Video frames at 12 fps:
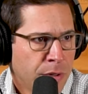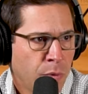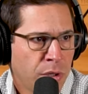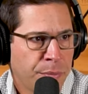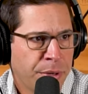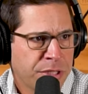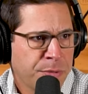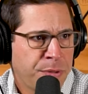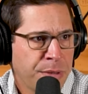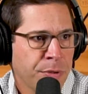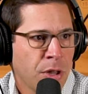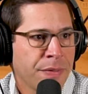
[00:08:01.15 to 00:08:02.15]
Will a bunch of
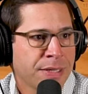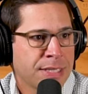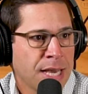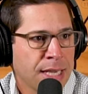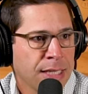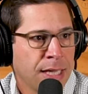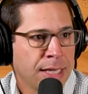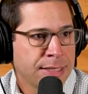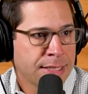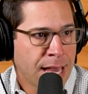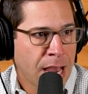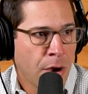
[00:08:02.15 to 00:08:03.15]
people on the
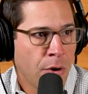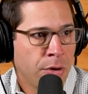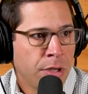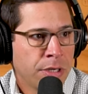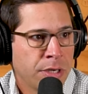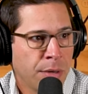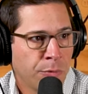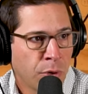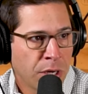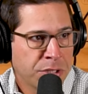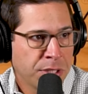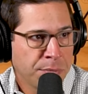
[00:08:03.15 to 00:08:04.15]
sidelines now come
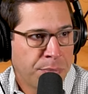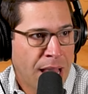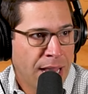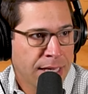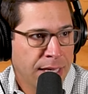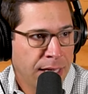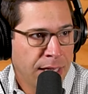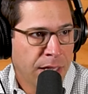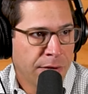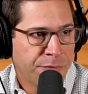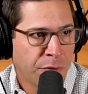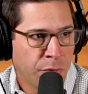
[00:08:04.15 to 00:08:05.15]
rushing back
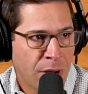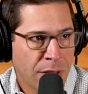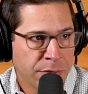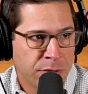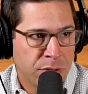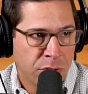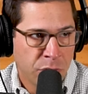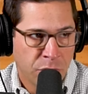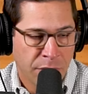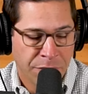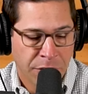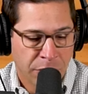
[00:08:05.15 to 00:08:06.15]
in for round two
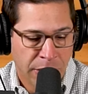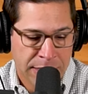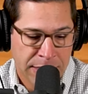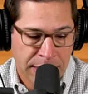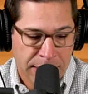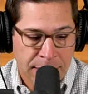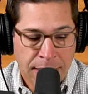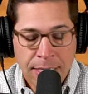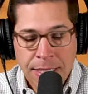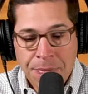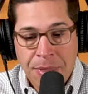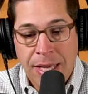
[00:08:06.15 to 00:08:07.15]
of the craziness?
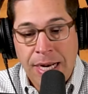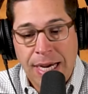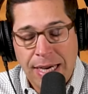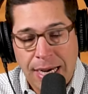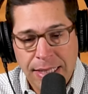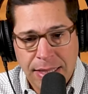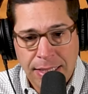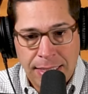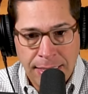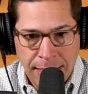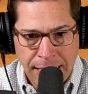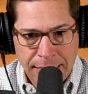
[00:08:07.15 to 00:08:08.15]
And I, I think
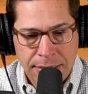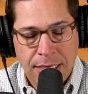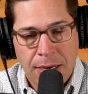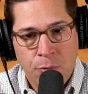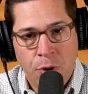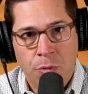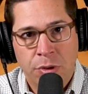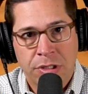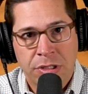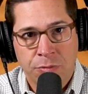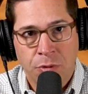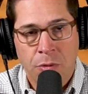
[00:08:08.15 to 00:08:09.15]
yes. What we
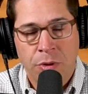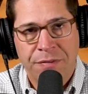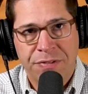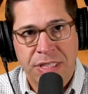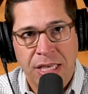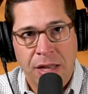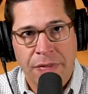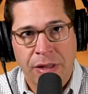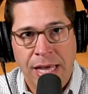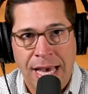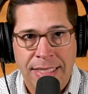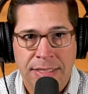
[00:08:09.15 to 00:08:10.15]
what we've seen in the
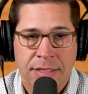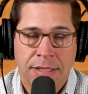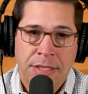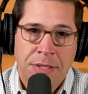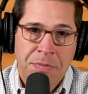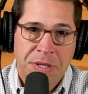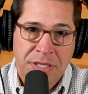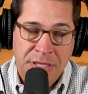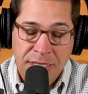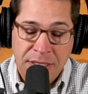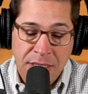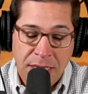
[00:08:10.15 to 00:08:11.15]
last
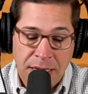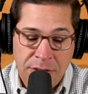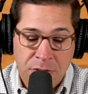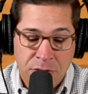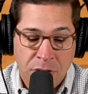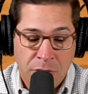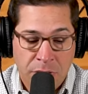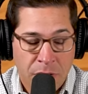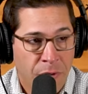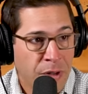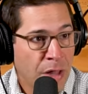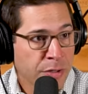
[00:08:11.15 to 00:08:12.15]
60 days or so here
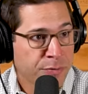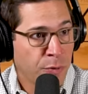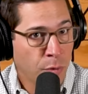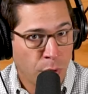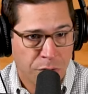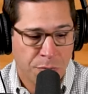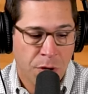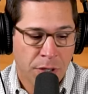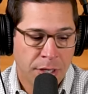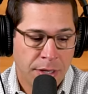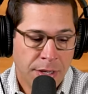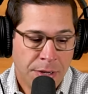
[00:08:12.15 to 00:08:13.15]
in the Dallas Fort Worth
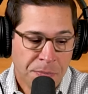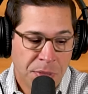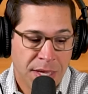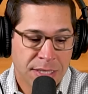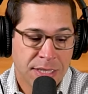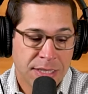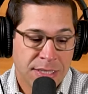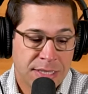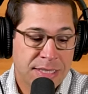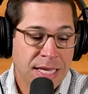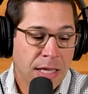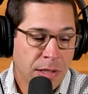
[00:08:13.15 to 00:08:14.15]
market is that
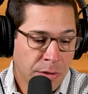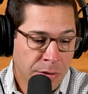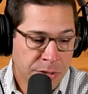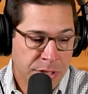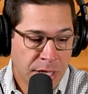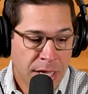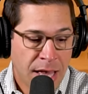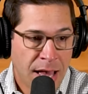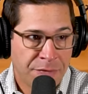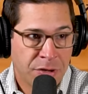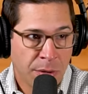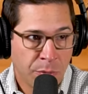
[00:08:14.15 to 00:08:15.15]
sellers
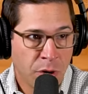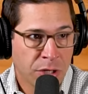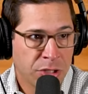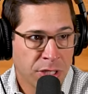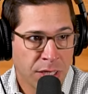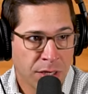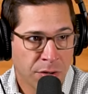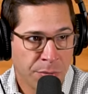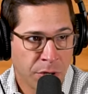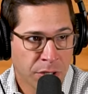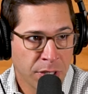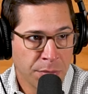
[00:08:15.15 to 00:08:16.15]
have come rushing into the
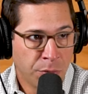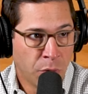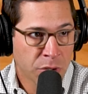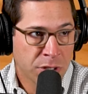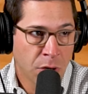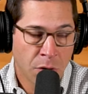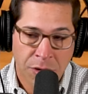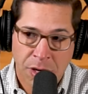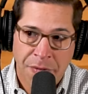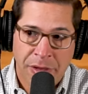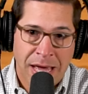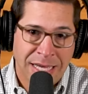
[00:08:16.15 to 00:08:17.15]
market more so than
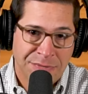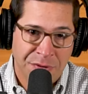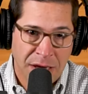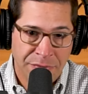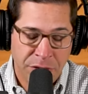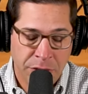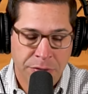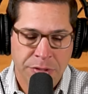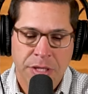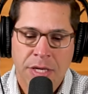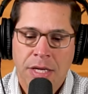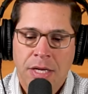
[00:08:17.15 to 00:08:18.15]
in the last five years.